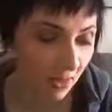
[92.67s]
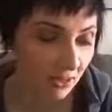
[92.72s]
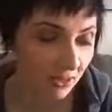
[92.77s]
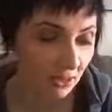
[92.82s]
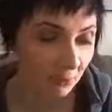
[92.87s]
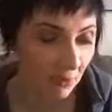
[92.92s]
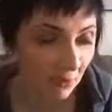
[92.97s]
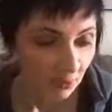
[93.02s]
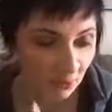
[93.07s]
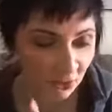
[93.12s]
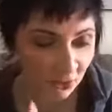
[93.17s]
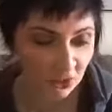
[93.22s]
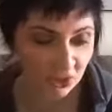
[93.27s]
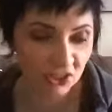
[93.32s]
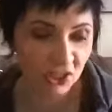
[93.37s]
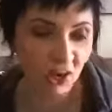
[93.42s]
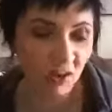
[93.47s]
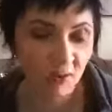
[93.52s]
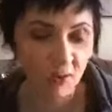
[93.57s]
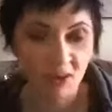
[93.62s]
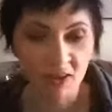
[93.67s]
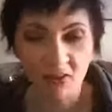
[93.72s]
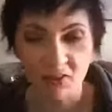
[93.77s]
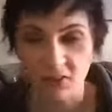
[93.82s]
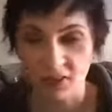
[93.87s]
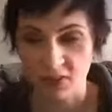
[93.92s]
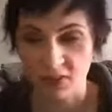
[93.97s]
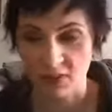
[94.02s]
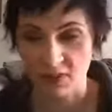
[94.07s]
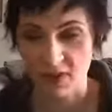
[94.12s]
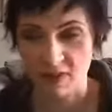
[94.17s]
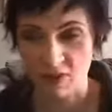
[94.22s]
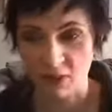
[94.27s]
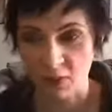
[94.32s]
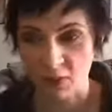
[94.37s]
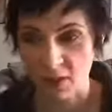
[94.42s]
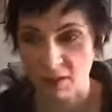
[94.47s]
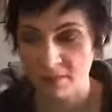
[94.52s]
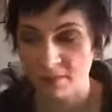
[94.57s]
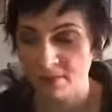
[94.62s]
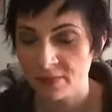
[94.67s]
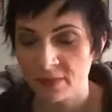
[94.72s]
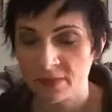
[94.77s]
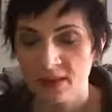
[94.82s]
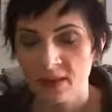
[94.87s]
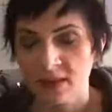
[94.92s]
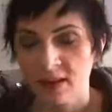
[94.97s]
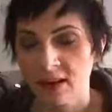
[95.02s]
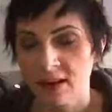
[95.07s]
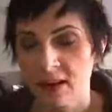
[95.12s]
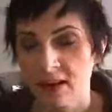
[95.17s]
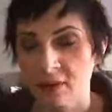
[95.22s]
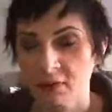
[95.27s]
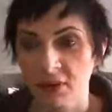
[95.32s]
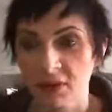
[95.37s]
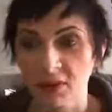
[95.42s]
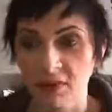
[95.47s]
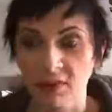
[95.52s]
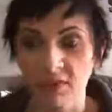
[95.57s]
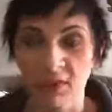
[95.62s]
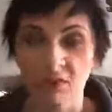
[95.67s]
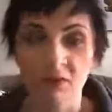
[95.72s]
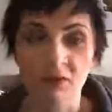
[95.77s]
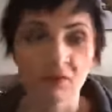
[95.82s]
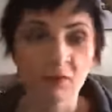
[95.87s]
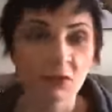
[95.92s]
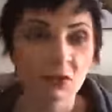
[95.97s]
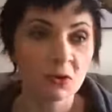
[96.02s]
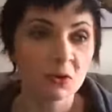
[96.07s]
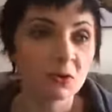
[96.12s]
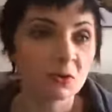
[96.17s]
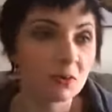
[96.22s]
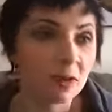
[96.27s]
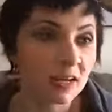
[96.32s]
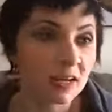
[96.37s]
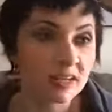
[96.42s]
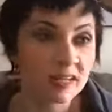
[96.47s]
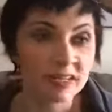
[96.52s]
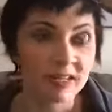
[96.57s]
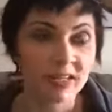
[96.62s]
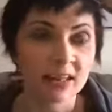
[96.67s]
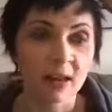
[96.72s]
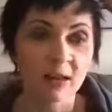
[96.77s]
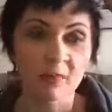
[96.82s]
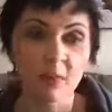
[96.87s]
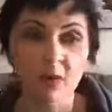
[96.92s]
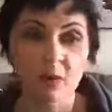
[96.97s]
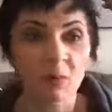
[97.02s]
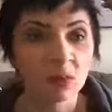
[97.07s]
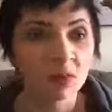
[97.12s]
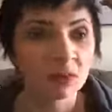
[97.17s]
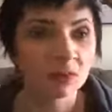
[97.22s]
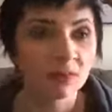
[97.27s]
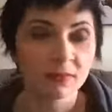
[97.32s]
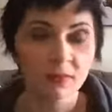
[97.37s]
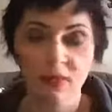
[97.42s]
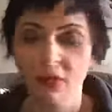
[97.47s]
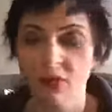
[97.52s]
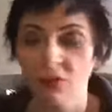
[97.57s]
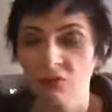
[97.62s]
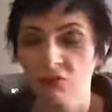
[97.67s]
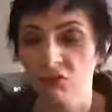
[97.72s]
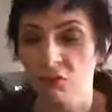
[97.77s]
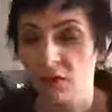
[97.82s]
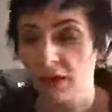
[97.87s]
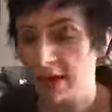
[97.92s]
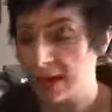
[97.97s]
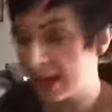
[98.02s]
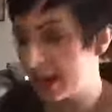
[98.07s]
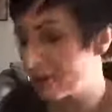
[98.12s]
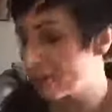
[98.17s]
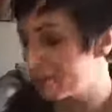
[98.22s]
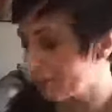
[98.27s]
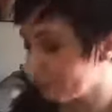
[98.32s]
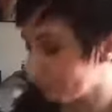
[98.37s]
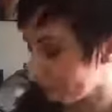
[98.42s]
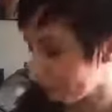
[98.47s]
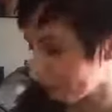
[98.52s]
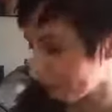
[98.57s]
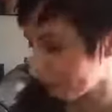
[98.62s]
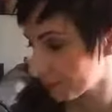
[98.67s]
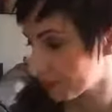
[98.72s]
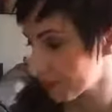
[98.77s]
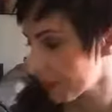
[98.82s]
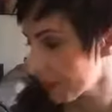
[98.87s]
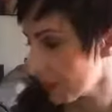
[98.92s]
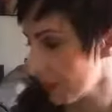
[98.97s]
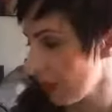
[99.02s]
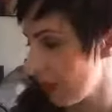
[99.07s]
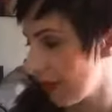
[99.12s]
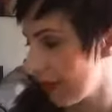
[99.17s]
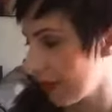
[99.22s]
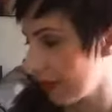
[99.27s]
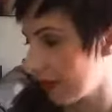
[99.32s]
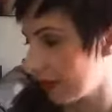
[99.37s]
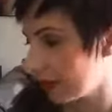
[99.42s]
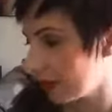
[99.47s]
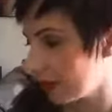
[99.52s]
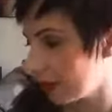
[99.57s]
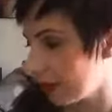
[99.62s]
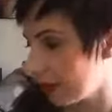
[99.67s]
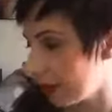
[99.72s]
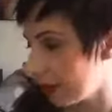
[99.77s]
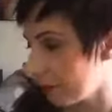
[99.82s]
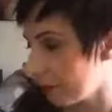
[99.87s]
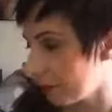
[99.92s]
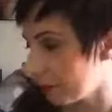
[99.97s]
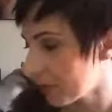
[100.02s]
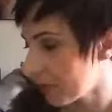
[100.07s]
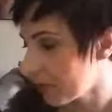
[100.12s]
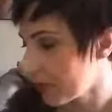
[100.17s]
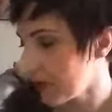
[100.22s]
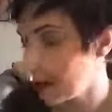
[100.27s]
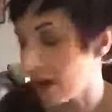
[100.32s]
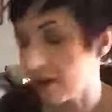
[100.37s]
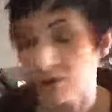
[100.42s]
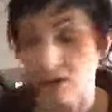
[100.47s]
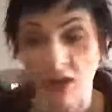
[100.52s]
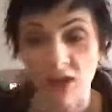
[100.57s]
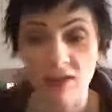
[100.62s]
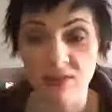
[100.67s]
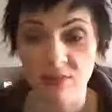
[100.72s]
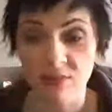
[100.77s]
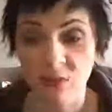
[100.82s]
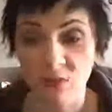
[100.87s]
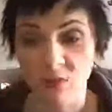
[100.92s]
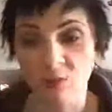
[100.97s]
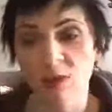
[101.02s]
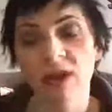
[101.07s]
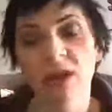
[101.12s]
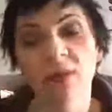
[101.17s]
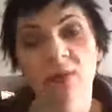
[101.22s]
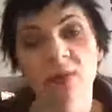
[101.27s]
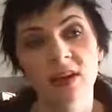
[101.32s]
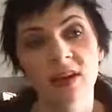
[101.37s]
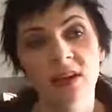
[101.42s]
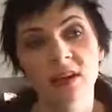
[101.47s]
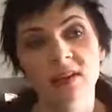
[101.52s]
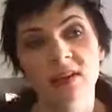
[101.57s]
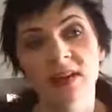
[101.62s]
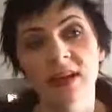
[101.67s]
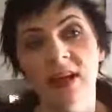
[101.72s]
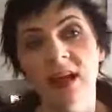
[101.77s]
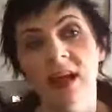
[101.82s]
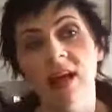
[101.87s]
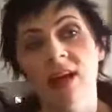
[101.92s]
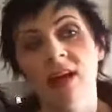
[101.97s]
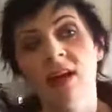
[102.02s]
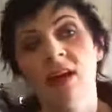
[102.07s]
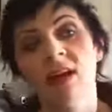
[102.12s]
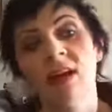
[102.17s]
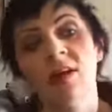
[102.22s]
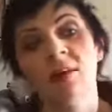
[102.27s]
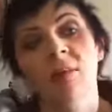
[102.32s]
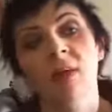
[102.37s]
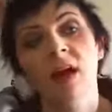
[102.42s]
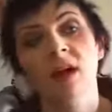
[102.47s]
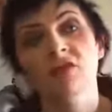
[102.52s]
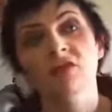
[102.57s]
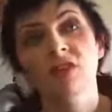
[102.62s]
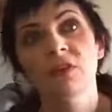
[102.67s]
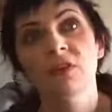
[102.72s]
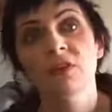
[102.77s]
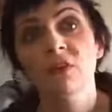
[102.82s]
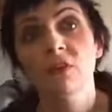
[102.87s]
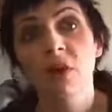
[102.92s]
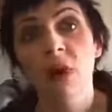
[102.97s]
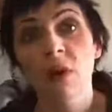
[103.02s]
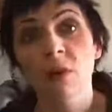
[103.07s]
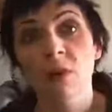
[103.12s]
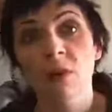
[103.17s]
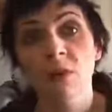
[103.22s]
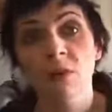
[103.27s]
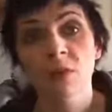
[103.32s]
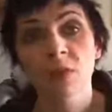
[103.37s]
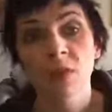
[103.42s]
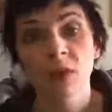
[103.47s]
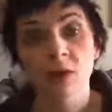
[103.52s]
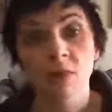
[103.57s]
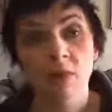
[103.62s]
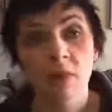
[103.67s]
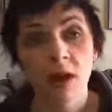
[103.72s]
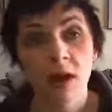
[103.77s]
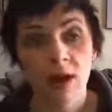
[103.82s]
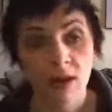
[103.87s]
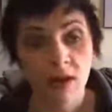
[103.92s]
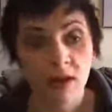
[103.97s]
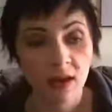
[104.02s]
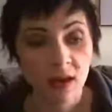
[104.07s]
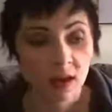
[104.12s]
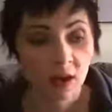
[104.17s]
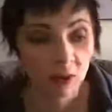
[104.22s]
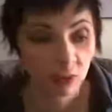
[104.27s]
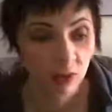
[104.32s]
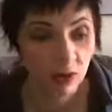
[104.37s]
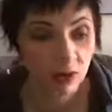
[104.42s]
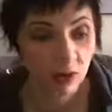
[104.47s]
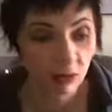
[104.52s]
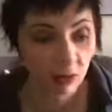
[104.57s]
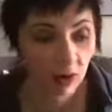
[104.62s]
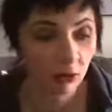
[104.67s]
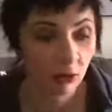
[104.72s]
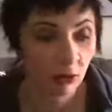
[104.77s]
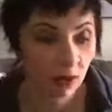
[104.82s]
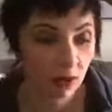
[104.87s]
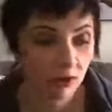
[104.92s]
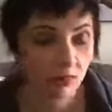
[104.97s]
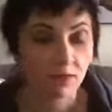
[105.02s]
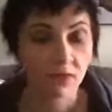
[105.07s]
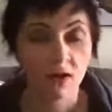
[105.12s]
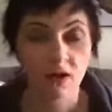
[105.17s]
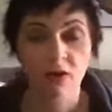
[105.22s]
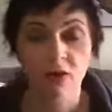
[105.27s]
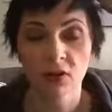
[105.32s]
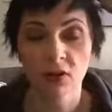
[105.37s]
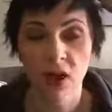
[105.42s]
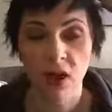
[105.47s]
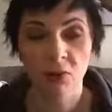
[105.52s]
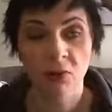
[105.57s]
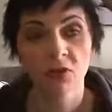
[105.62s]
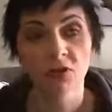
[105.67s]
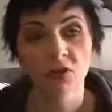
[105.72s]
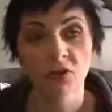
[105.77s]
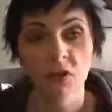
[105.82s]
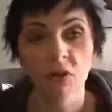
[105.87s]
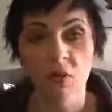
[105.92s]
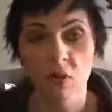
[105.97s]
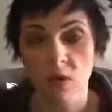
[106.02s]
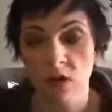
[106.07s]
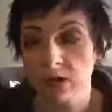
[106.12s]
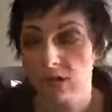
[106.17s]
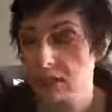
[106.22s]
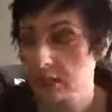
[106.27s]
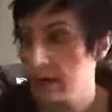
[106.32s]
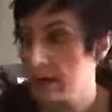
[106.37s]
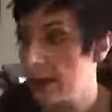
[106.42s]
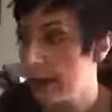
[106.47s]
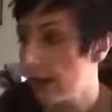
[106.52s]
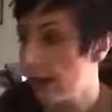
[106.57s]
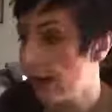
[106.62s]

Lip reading: to be able to share all of this with everyone. Give a few minutes to let people join in, and I've got some great reading today, actually from my great-great-grandfather, Albert Durant Watson.